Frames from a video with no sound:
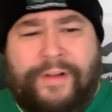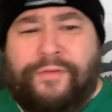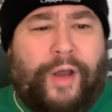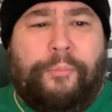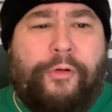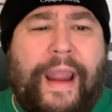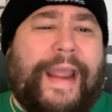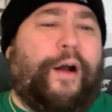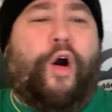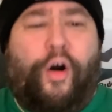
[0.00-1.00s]

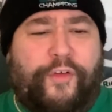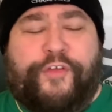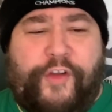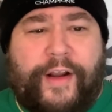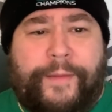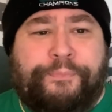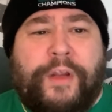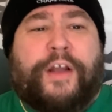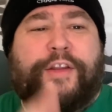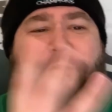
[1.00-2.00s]
All of a sudden,
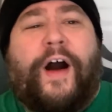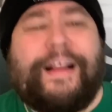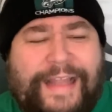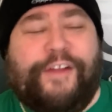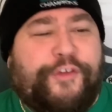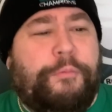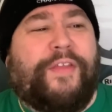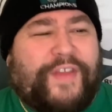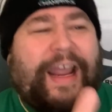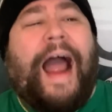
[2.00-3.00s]
Devontae
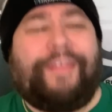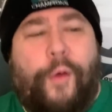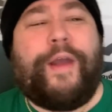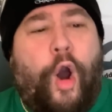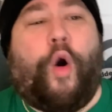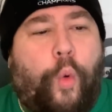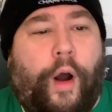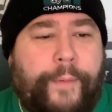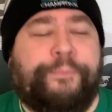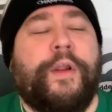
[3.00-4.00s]
Smith, the guy that we all
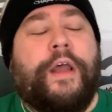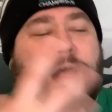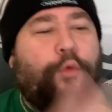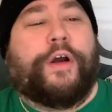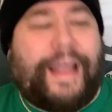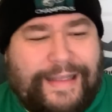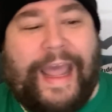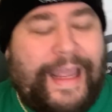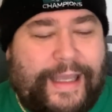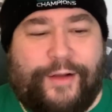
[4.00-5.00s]
want, he will get
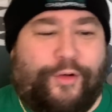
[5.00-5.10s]
taken.